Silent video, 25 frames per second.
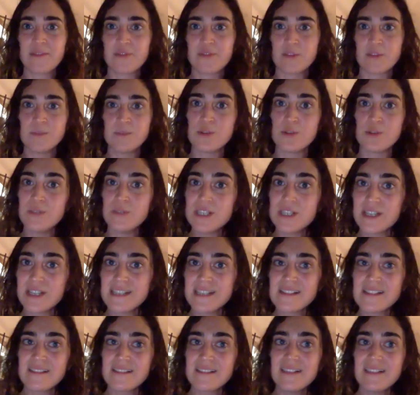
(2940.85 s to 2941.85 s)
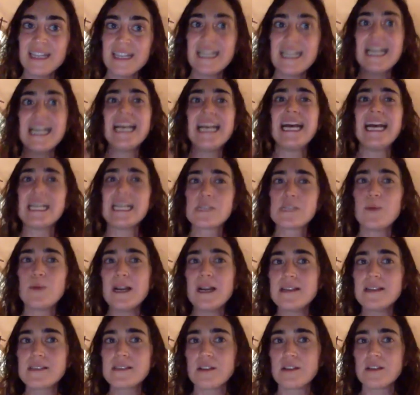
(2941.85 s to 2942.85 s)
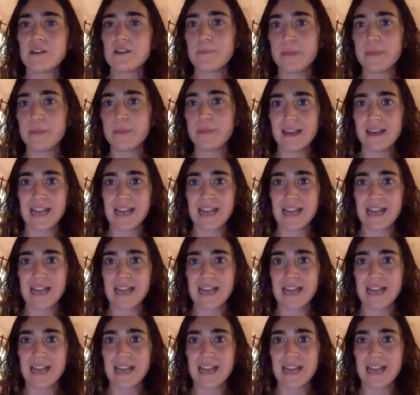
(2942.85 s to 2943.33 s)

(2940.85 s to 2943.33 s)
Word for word: from Jewish history as well as European